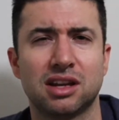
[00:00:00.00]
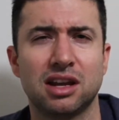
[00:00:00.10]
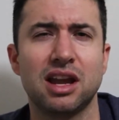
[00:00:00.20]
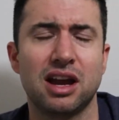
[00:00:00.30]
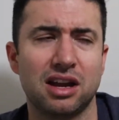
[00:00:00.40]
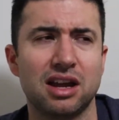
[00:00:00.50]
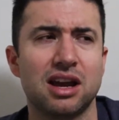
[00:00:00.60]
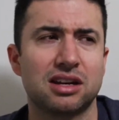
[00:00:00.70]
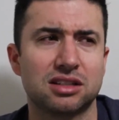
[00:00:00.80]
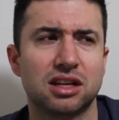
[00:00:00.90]
He had, he
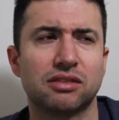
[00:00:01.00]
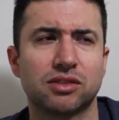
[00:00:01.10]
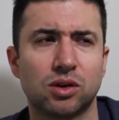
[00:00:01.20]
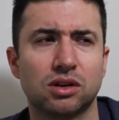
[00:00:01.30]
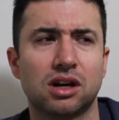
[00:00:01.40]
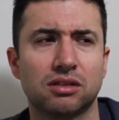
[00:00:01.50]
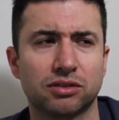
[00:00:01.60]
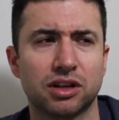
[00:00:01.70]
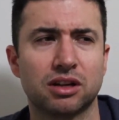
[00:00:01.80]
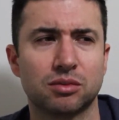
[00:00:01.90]
had stuff going on
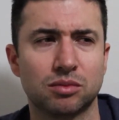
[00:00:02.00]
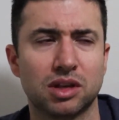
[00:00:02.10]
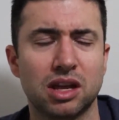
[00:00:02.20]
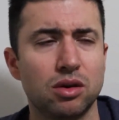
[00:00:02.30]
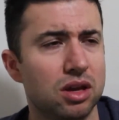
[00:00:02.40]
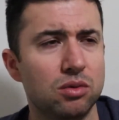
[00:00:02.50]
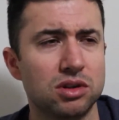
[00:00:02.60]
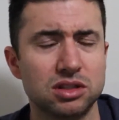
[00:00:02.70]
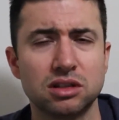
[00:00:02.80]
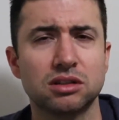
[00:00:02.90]
for him. He, he
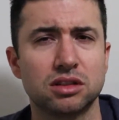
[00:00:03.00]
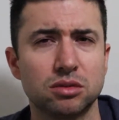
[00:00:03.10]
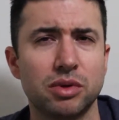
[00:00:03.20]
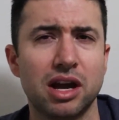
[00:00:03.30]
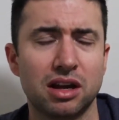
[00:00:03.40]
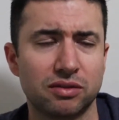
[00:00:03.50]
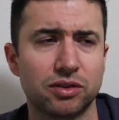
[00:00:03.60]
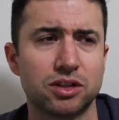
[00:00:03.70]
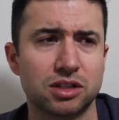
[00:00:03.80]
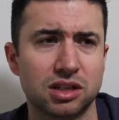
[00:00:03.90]
wasn't doing too bad
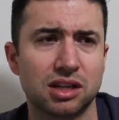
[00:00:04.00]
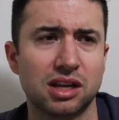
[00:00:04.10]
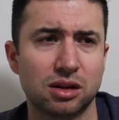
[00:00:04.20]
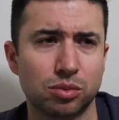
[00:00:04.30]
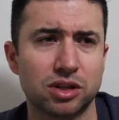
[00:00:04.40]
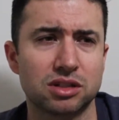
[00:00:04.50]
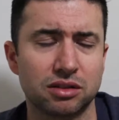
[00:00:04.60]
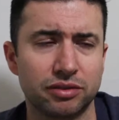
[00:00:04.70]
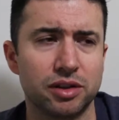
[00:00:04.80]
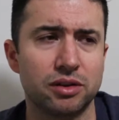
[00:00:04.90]
for just getting out of prison
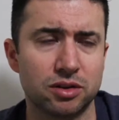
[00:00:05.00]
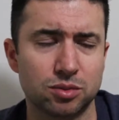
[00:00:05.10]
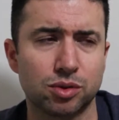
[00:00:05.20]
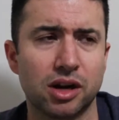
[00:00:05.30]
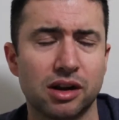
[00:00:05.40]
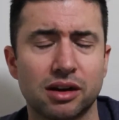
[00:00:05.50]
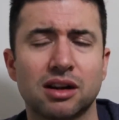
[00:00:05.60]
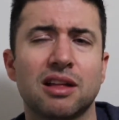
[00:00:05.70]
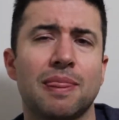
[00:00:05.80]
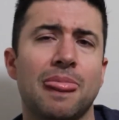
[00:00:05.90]
a few years prior.
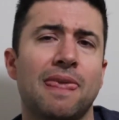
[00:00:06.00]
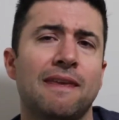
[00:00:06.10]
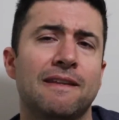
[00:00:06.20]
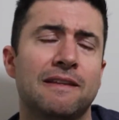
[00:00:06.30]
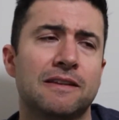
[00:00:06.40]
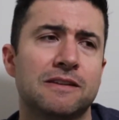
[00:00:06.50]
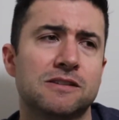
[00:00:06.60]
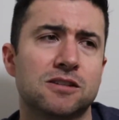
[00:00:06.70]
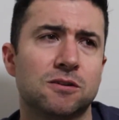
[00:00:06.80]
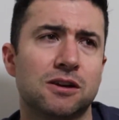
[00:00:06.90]

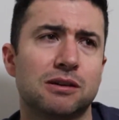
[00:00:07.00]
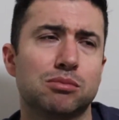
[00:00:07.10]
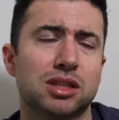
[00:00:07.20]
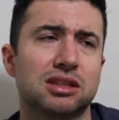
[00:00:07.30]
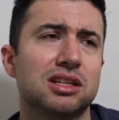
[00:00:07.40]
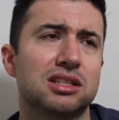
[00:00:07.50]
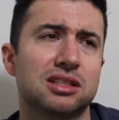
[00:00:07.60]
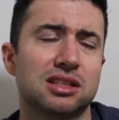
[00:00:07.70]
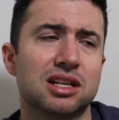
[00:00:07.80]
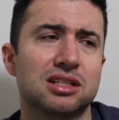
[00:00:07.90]
So, uh, but this
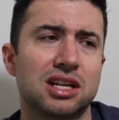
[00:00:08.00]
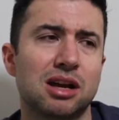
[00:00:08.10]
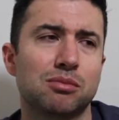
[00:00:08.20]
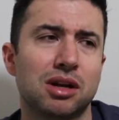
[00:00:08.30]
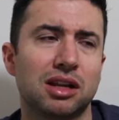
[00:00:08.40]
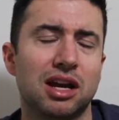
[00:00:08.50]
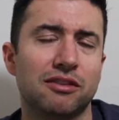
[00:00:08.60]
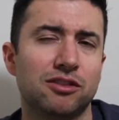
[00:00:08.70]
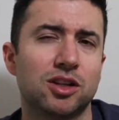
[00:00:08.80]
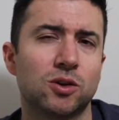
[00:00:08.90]
this time in my
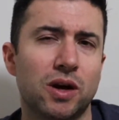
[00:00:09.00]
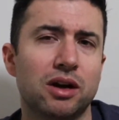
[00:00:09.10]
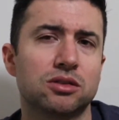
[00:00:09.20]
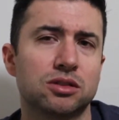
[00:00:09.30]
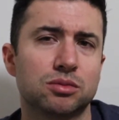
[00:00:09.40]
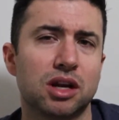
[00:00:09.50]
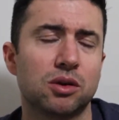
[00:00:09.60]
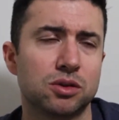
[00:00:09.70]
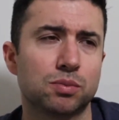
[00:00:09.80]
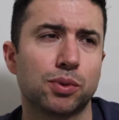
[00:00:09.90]
life, you know, I was I
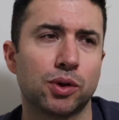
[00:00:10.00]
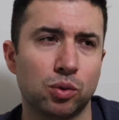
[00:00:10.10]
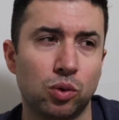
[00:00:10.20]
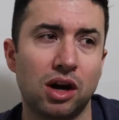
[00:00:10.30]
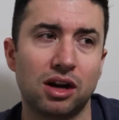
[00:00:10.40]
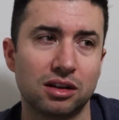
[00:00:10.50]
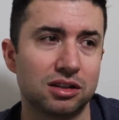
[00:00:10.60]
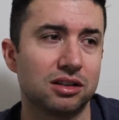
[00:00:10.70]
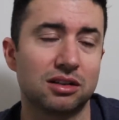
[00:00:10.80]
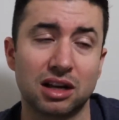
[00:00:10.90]
was pretty wild.
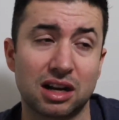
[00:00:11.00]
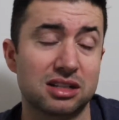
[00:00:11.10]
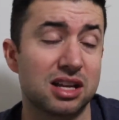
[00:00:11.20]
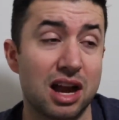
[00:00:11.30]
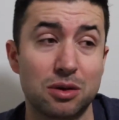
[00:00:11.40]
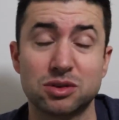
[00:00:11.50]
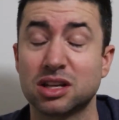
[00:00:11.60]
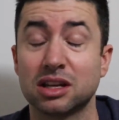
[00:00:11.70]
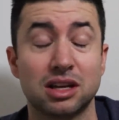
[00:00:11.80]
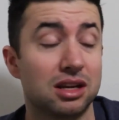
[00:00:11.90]
You know, like I say, I was
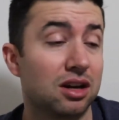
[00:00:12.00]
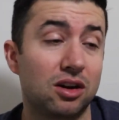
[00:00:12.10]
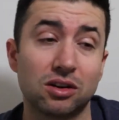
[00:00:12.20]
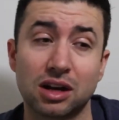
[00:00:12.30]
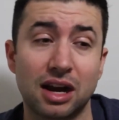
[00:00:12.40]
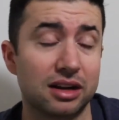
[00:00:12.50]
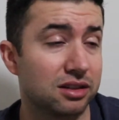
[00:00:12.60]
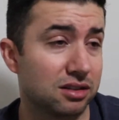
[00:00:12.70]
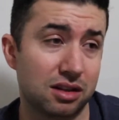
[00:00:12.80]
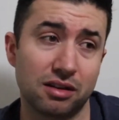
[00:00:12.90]
getting into all kinds
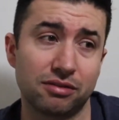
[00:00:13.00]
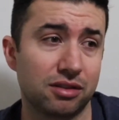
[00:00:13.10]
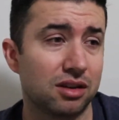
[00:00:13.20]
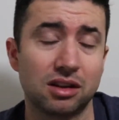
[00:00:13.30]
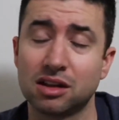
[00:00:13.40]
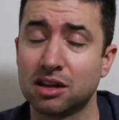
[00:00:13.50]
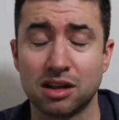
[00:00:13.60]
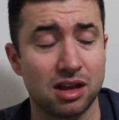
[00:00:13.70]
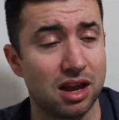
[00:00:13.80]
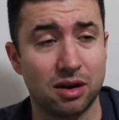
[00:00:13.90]
of stuff.
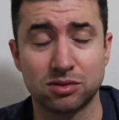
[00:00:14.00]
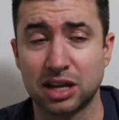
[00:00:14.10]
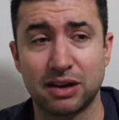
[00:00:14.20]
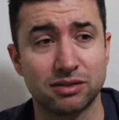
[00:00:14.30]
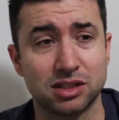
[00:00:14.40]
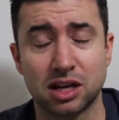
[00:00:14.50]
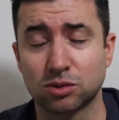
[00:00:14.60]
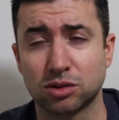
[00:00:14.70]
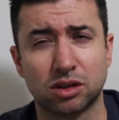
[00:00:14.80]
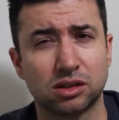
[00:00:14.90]
I was having
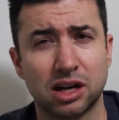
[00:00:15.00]
sex with all